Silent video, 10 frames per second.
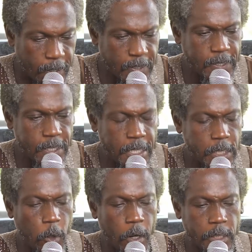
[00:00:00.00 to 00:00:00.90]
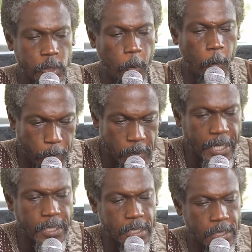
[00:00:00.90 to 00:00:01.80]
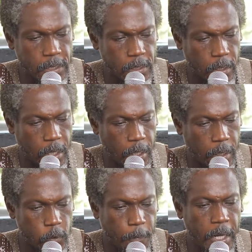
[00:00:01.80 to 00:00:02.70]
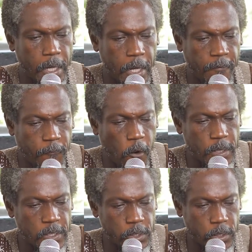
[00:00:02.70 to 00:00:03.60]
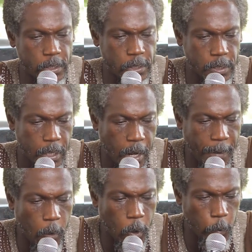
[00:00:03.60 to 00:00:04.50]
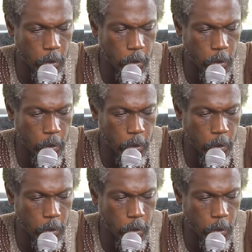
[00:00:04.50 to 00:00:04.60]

This is in order to protect us to make informed decisions about what we